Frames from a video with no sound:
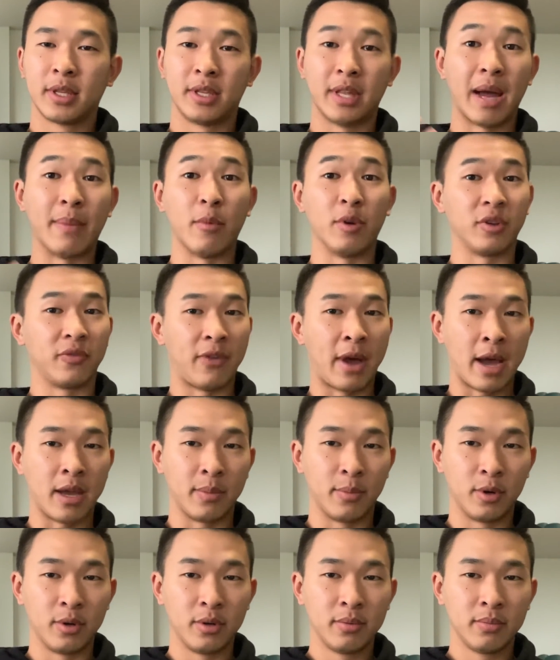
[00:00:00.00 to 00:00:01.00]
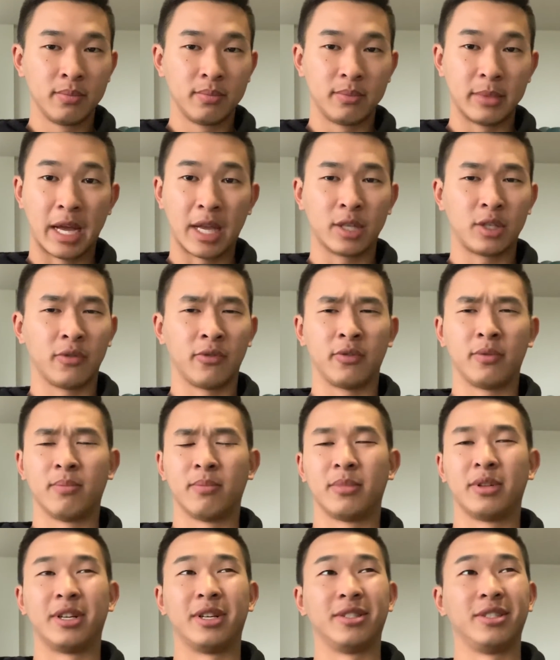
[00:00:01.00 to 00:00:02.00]
Not most valuable, not so,
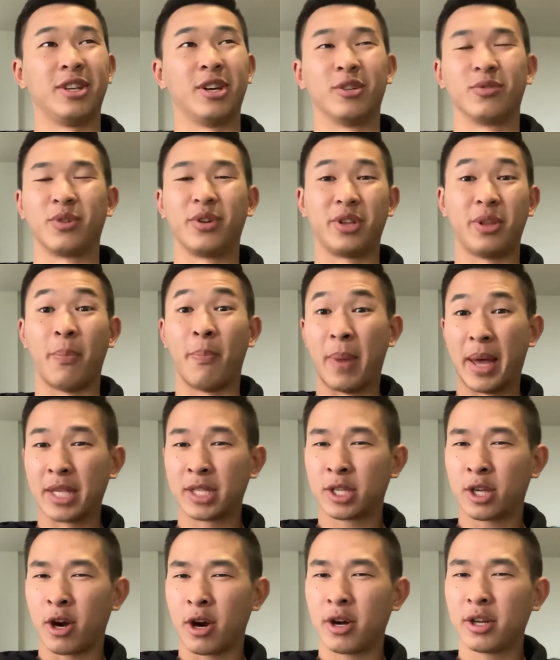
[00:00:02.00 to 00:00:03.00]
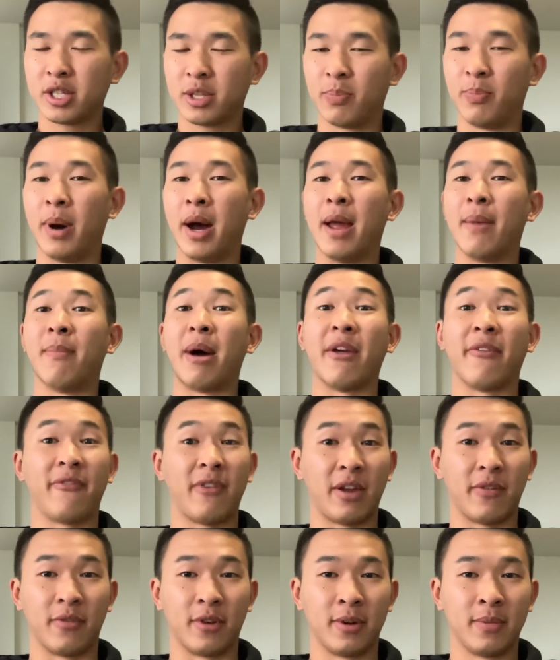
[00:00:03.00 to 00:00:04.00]
really the best cards, but my
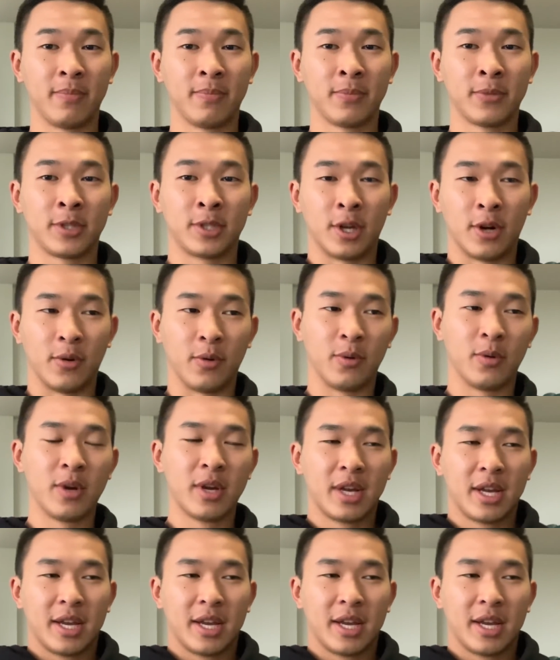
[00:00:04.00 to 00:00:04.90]
favorite. So